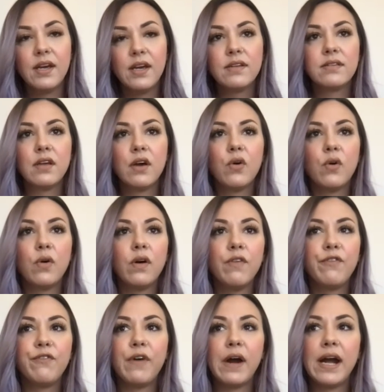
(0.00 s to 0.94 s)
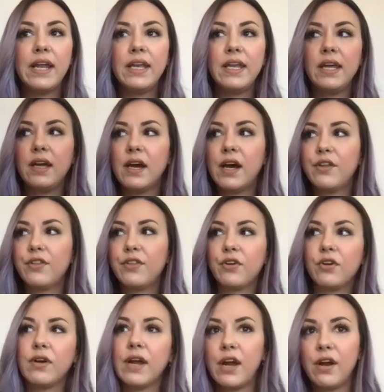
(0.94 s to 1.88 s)
So finding
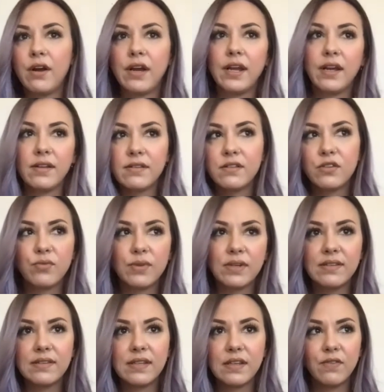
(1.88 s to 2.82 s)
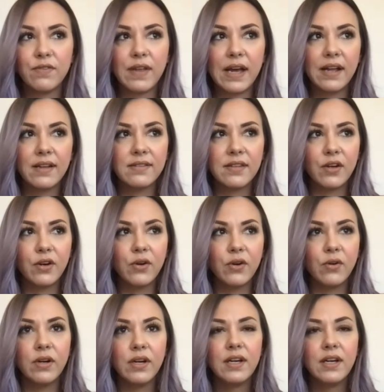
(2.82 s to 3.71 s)
other areas to receive that. So